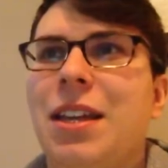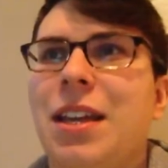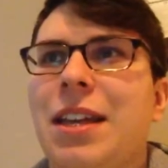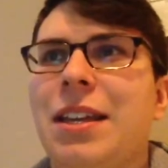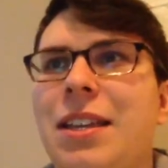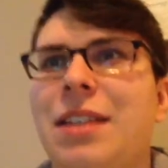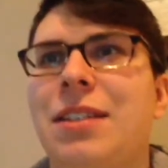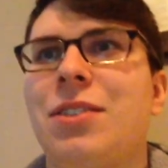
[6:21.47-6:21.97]

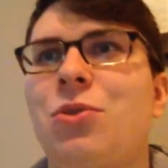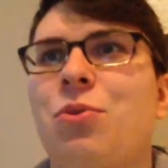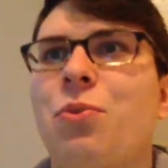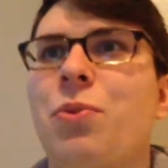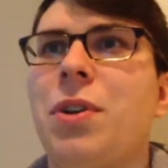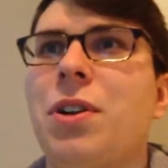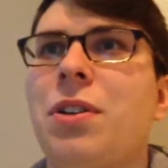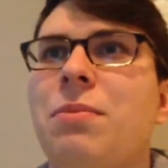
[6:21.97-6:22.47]
It's this
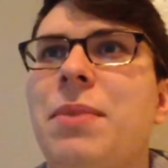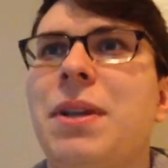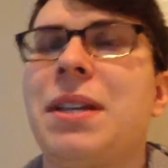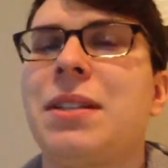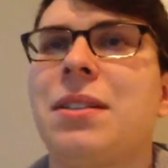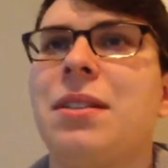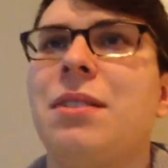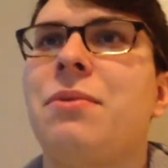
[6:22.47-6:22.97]
weird
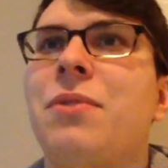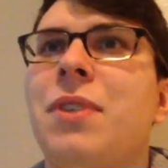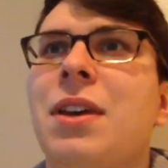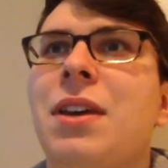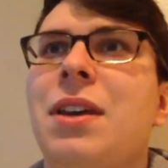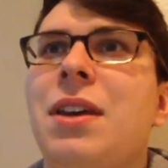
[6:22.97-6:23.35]
mix of,